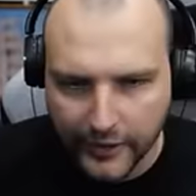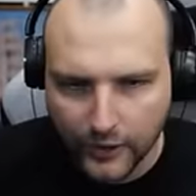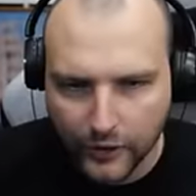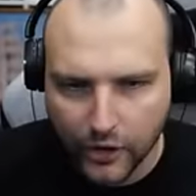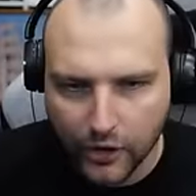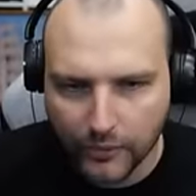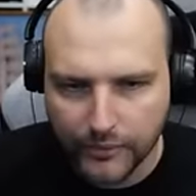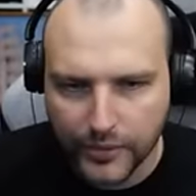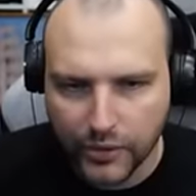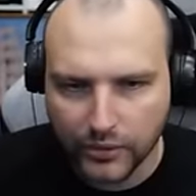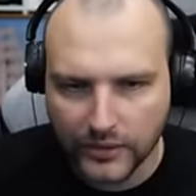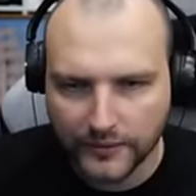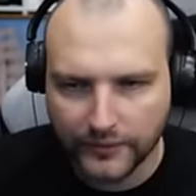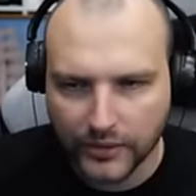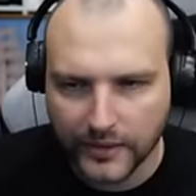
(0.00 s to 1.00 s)
go,
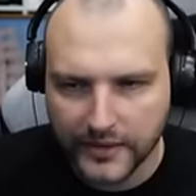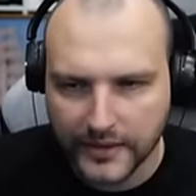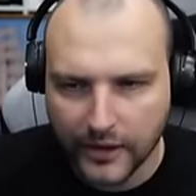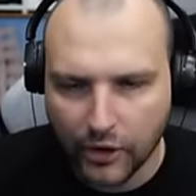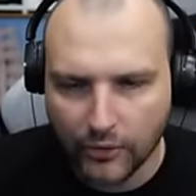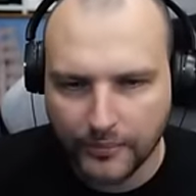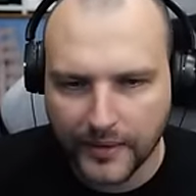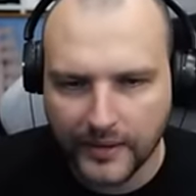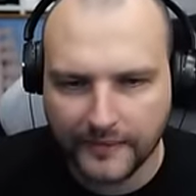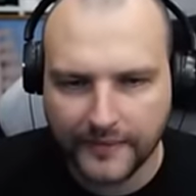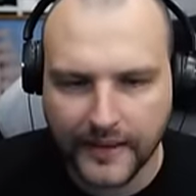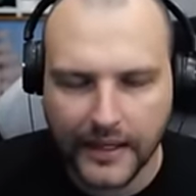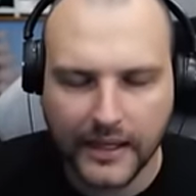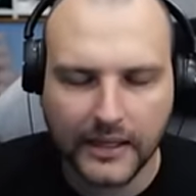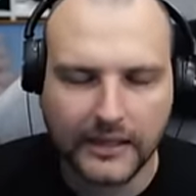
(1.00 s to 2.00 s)
beautiful in the open
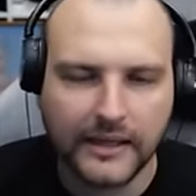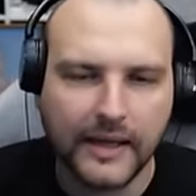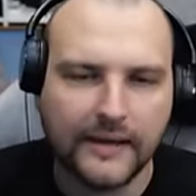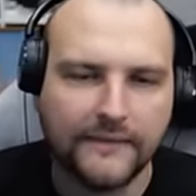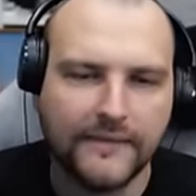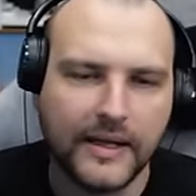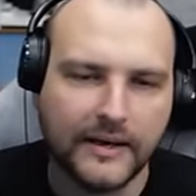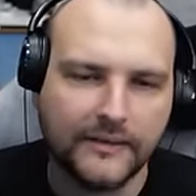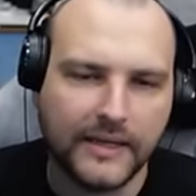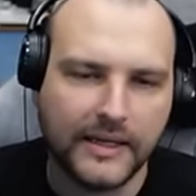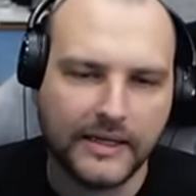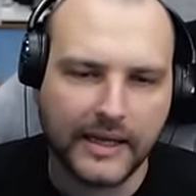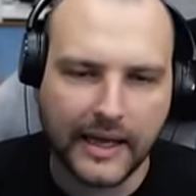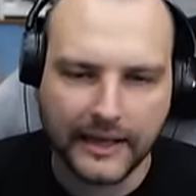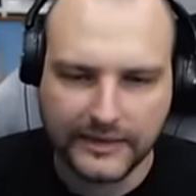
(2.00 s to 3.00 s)
field, very very
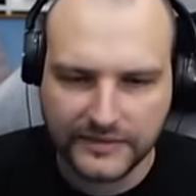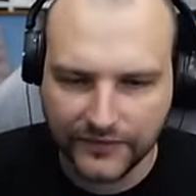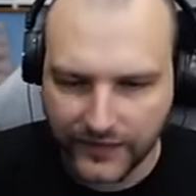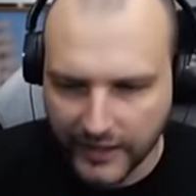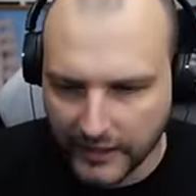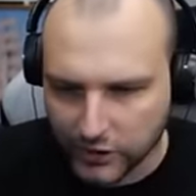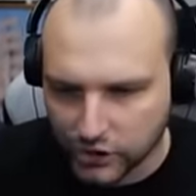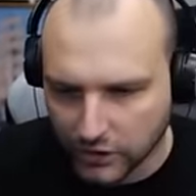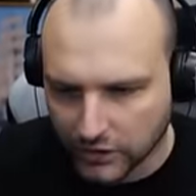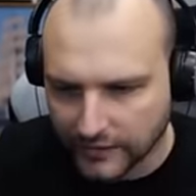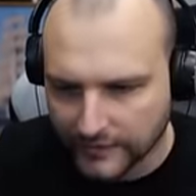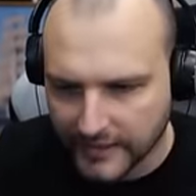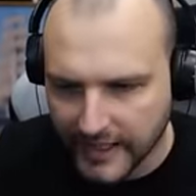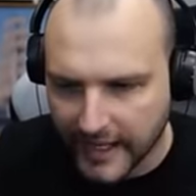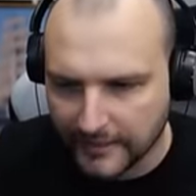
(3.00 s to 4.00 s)
nice, free shot
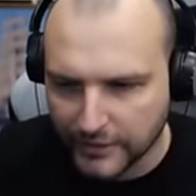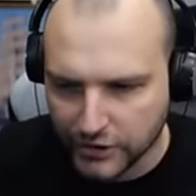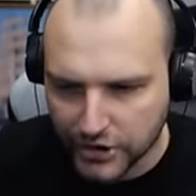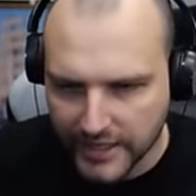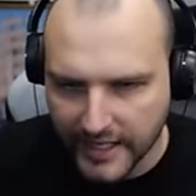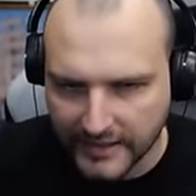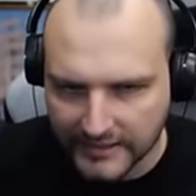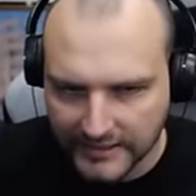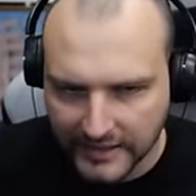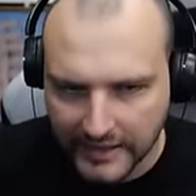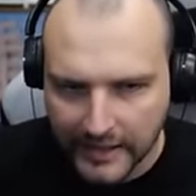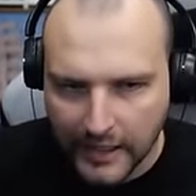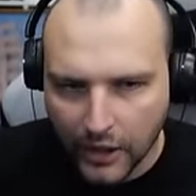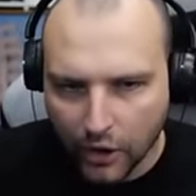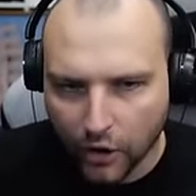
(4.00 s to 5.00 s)
of damage, that's
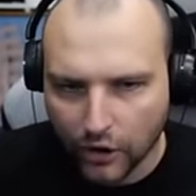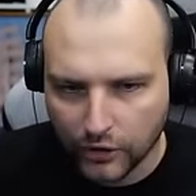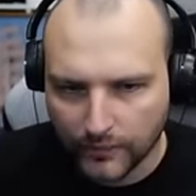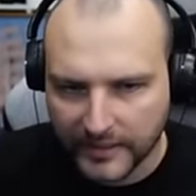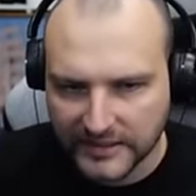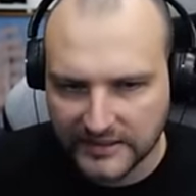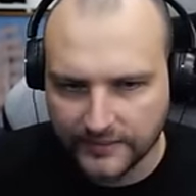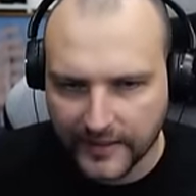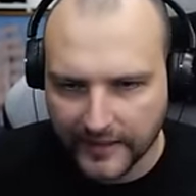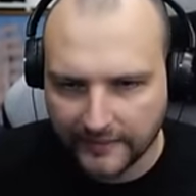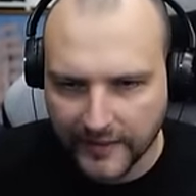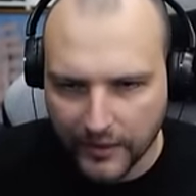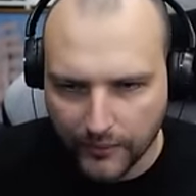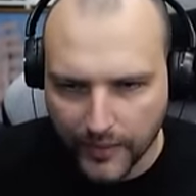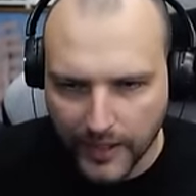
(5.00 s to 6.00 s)
always very
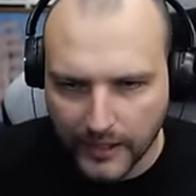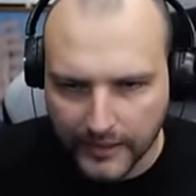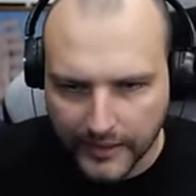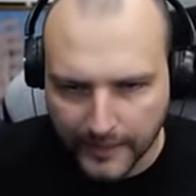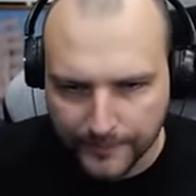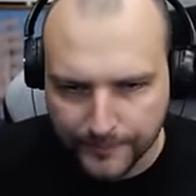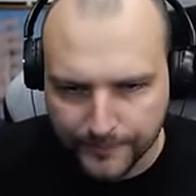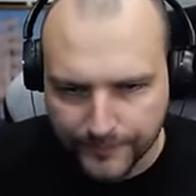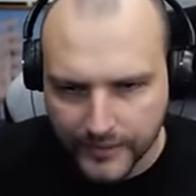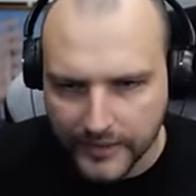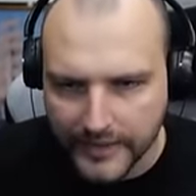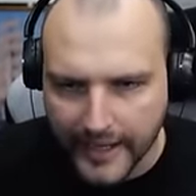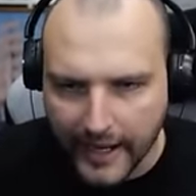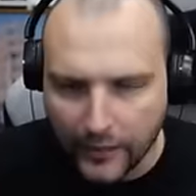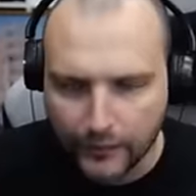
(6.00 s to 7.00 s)
very welcome.
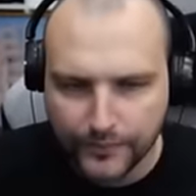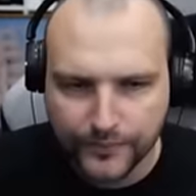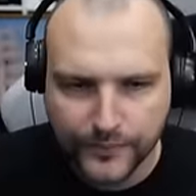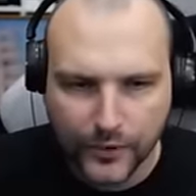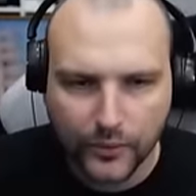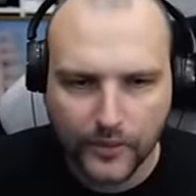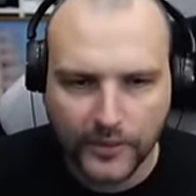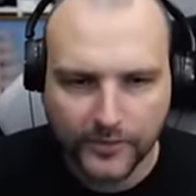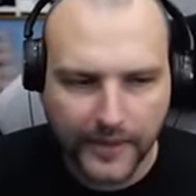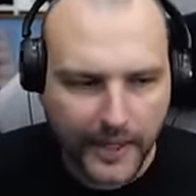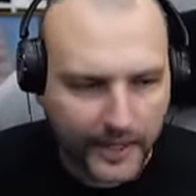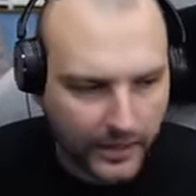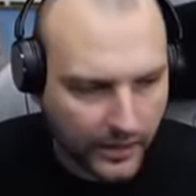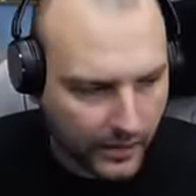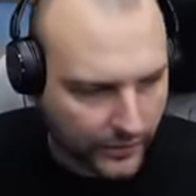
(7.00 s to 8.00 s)
Now, what we
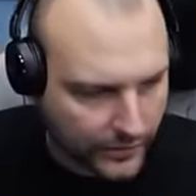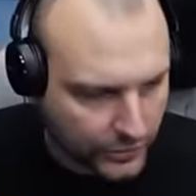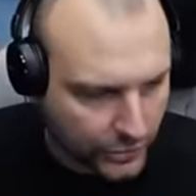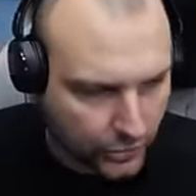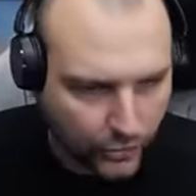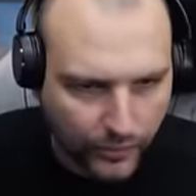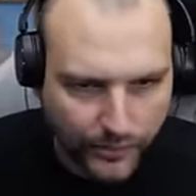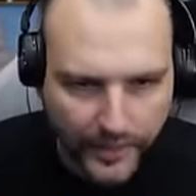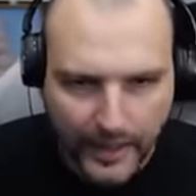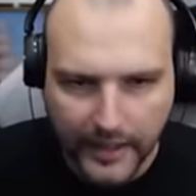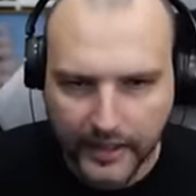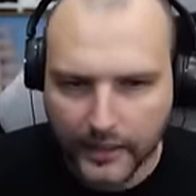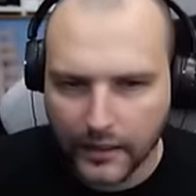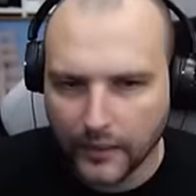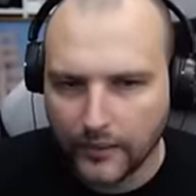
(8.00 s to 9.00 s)
are going to do, we
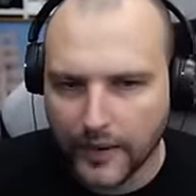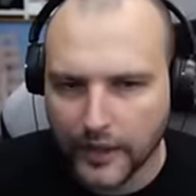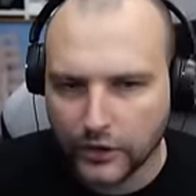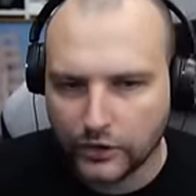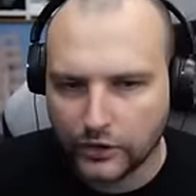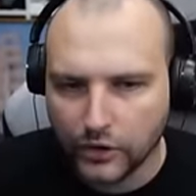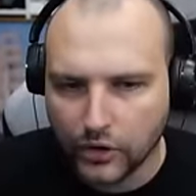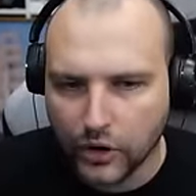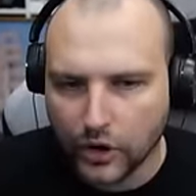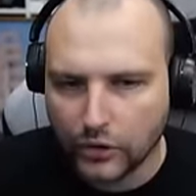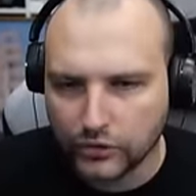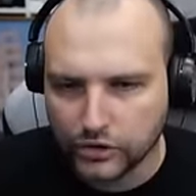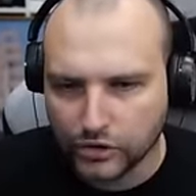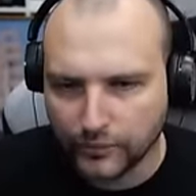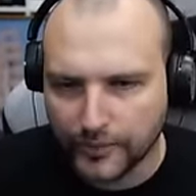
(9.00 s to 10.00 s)
are going to
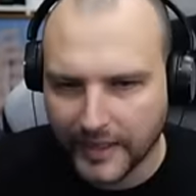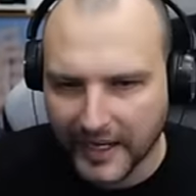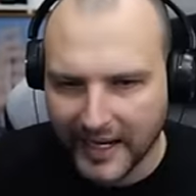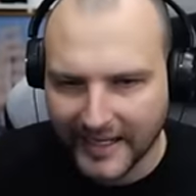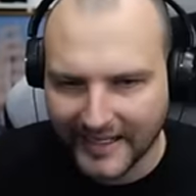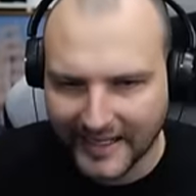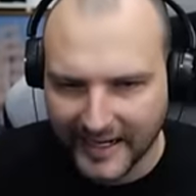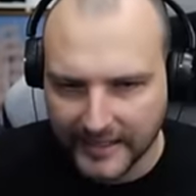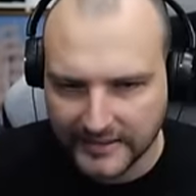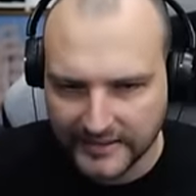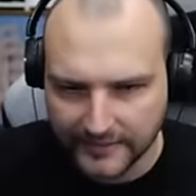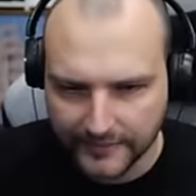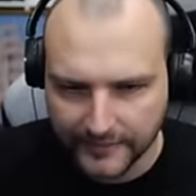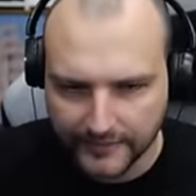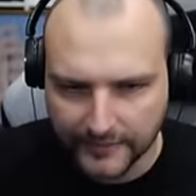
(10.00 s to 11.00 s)
go super
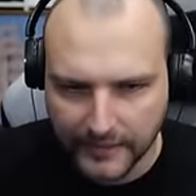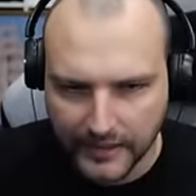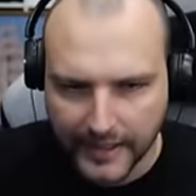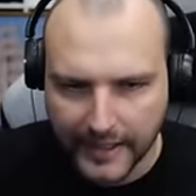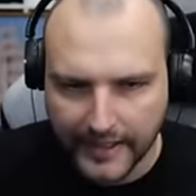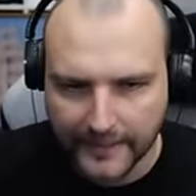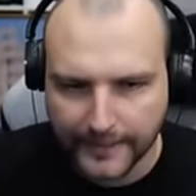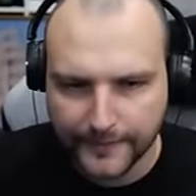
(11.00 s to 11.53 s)
aggressive, right?